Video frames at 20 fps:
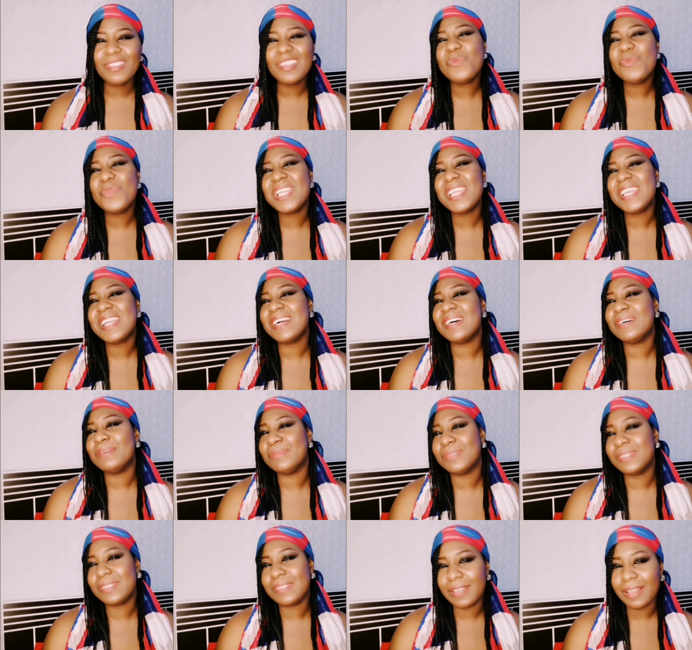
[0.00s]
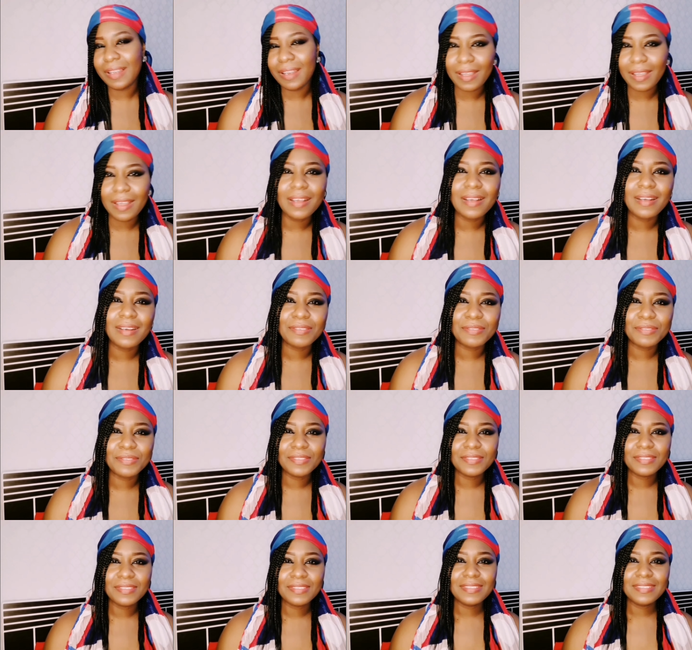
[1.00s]
Not when it comes to
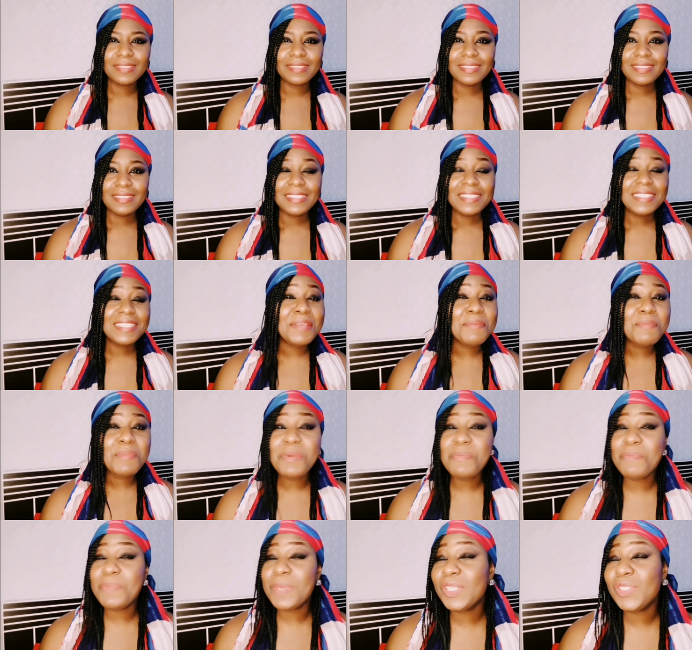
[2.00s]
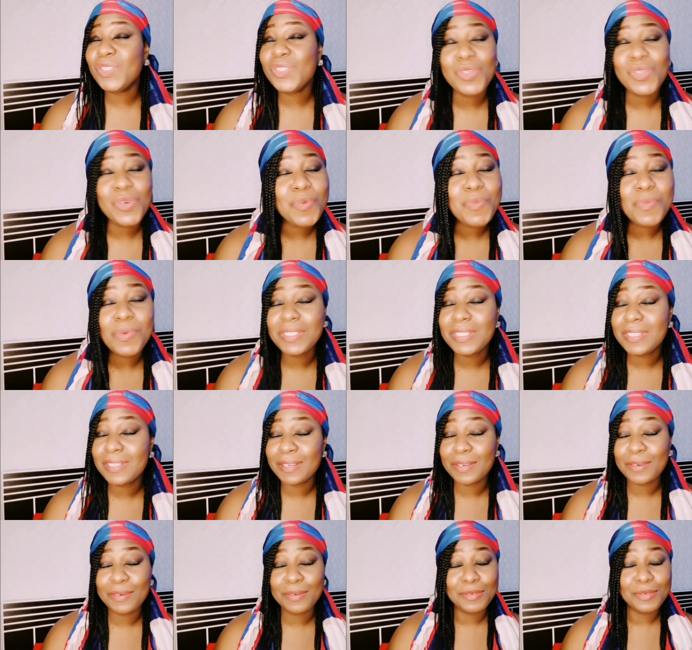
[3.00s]
love. They may be so
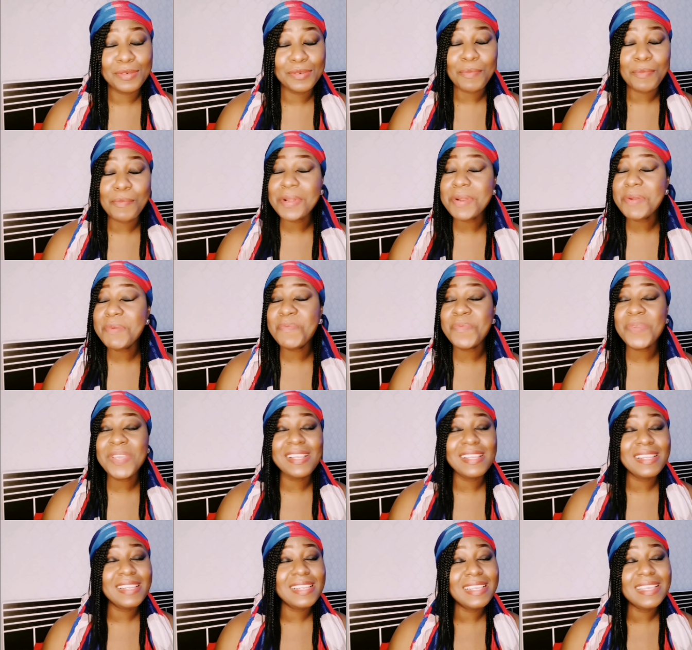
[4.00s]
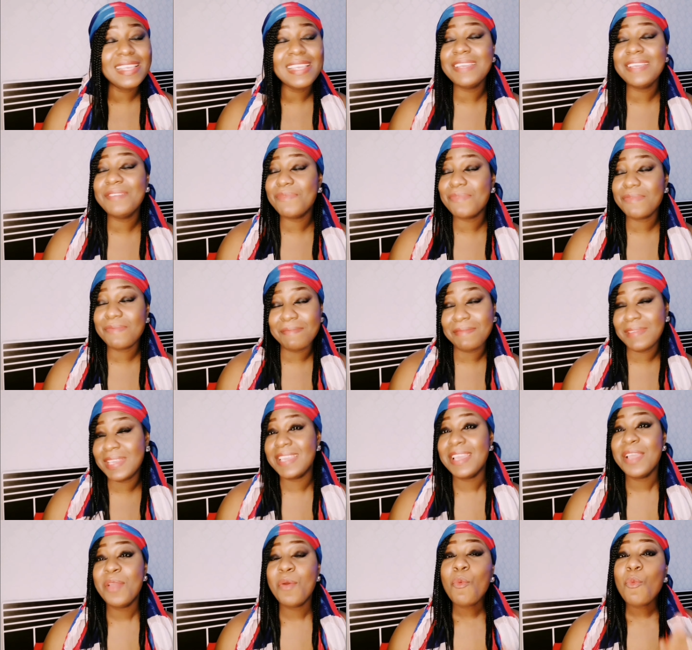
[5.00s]
much in control, but believe
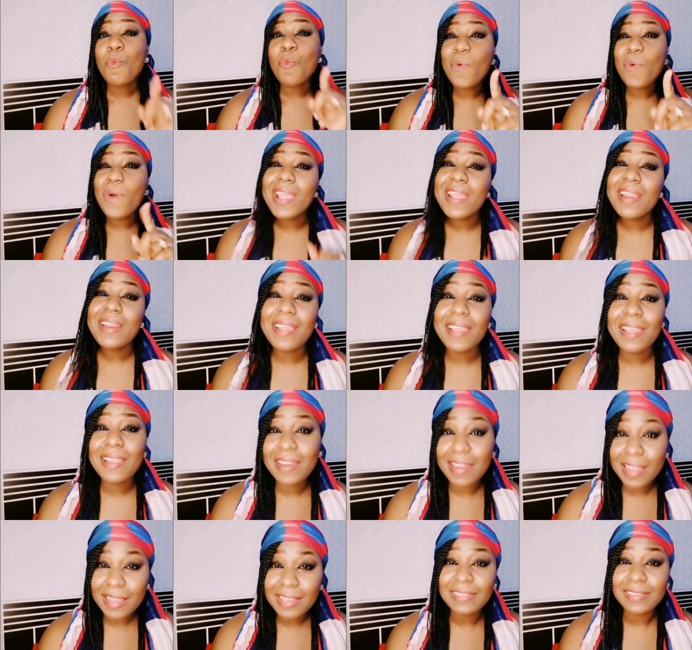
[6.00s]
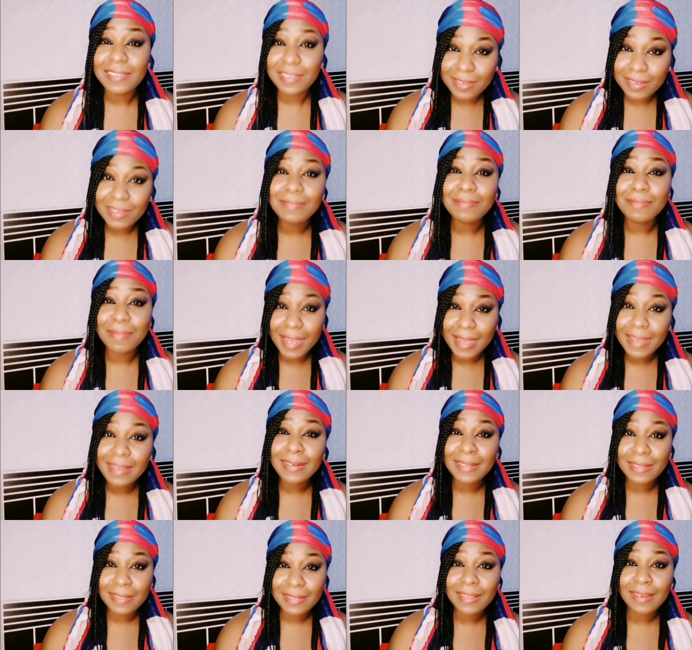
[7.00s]
me, when a Nigerian
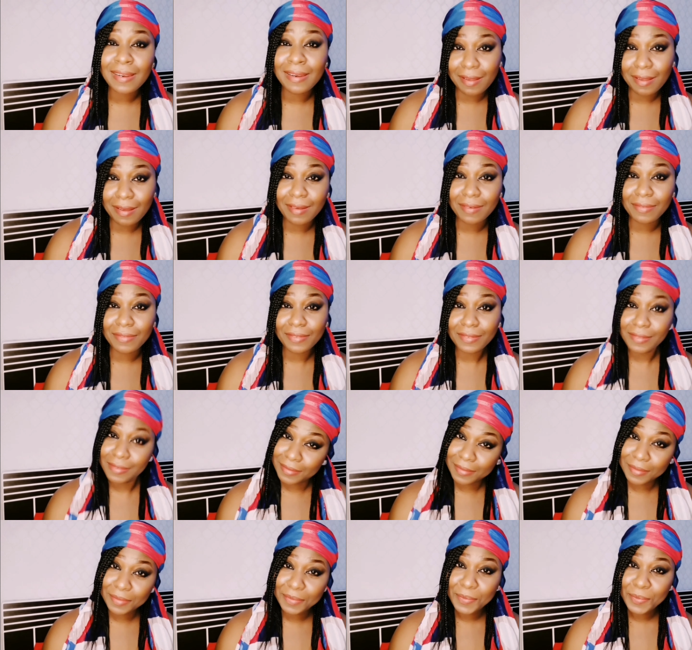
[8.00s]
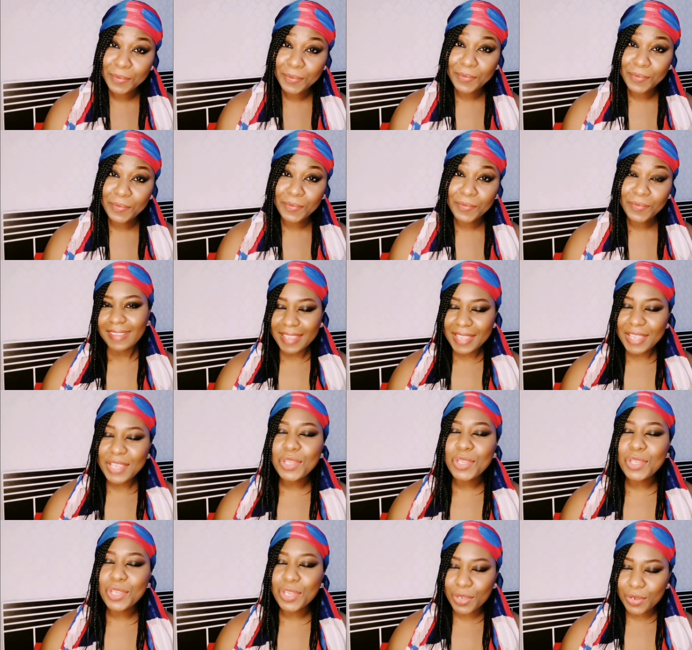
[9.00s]
man is in love,
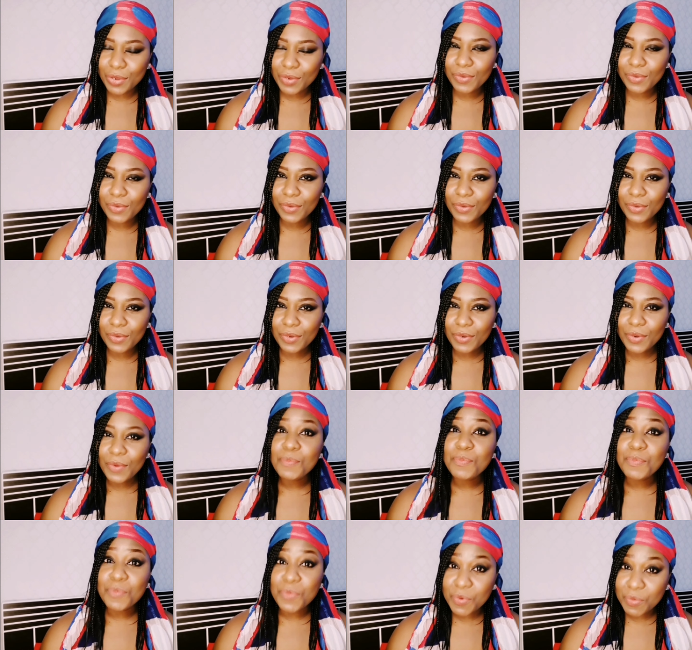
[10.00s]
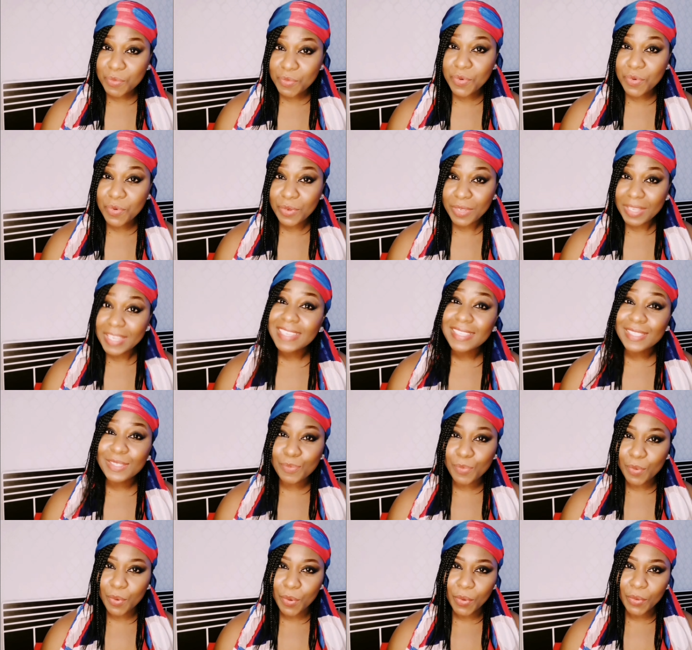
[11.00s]
a new mumu
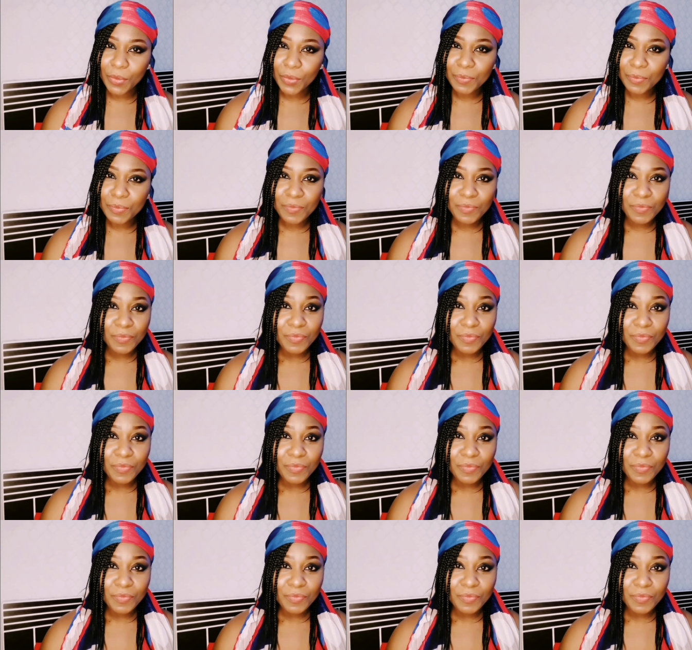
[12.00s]
is born.